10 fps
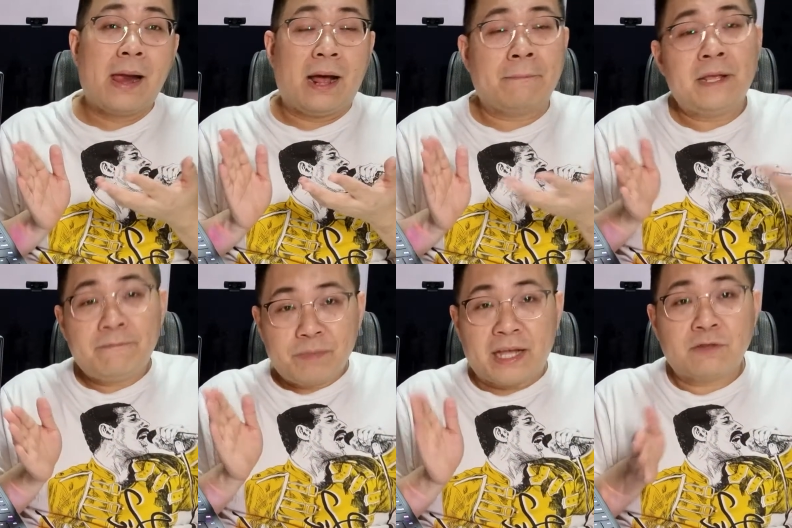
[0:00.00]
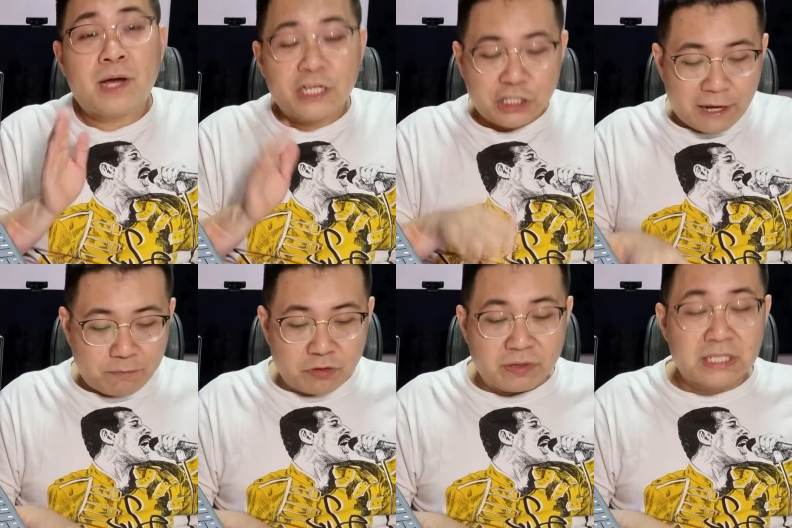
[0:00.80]
I mean, as what I shared
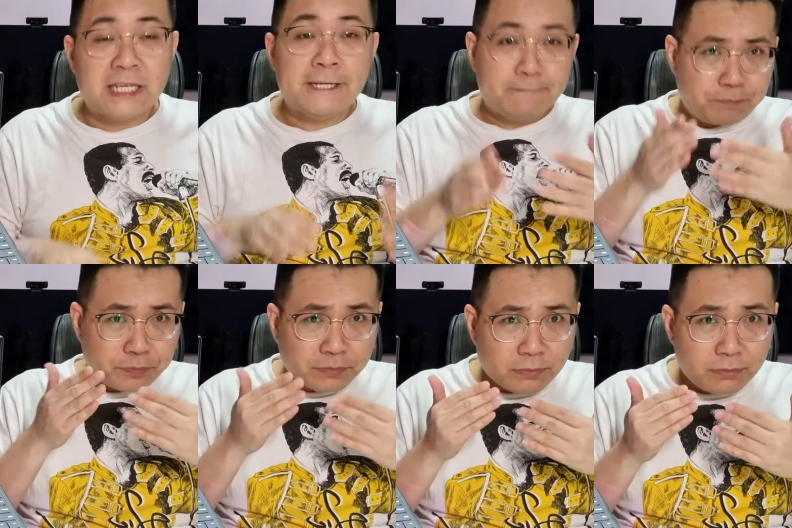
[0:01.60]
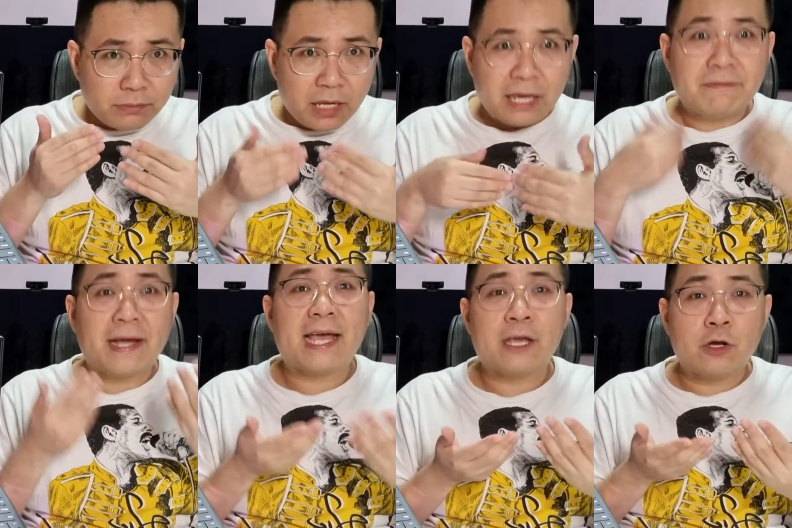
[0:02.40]
previously, if
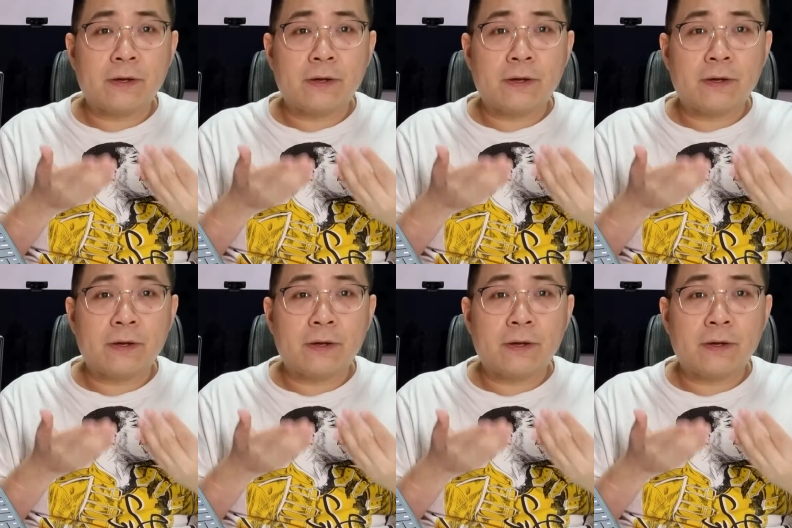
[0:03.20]
I can